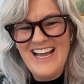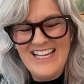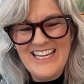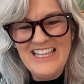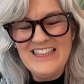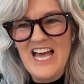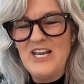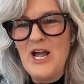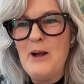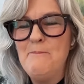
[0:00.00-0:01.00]
Yeah, I get
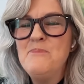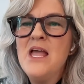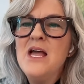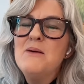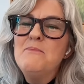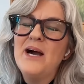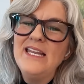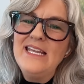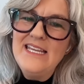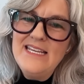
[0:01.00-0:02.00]
that. Um,
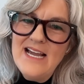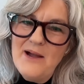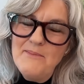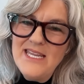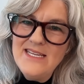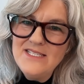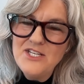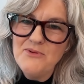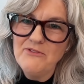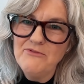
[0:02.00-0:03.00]
but he um, he
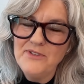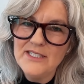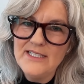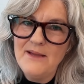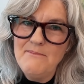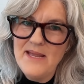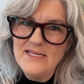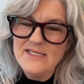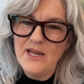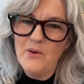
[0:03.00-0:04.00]
is doing really
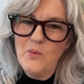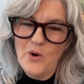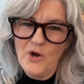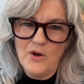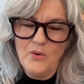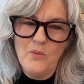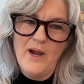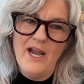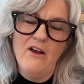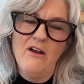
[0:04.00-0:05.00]
amazing work
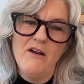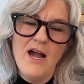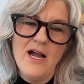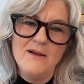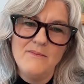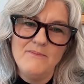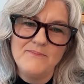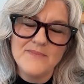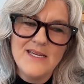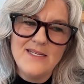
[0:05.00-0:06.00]
where
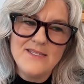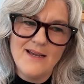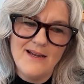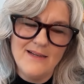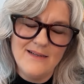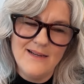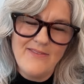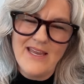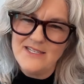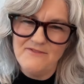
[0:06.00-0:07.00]
um, it's uh,
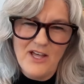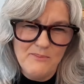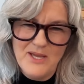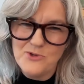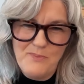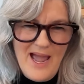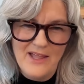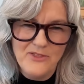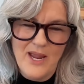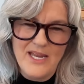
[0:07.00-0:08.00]
I think developmental
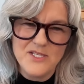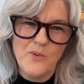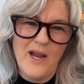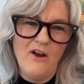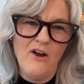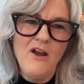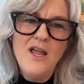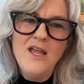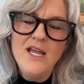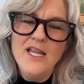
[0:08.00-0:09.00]
pathways where
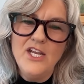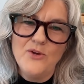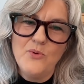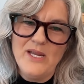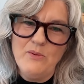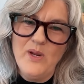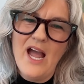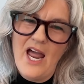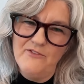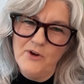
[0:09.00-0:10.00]
you know we we
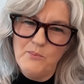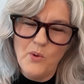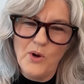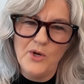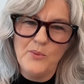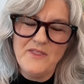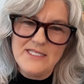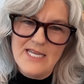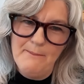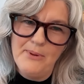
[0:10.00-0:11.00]
kind of are born with
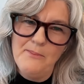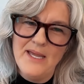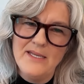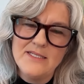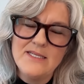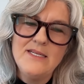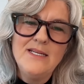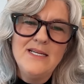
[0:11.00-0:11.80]
a temperament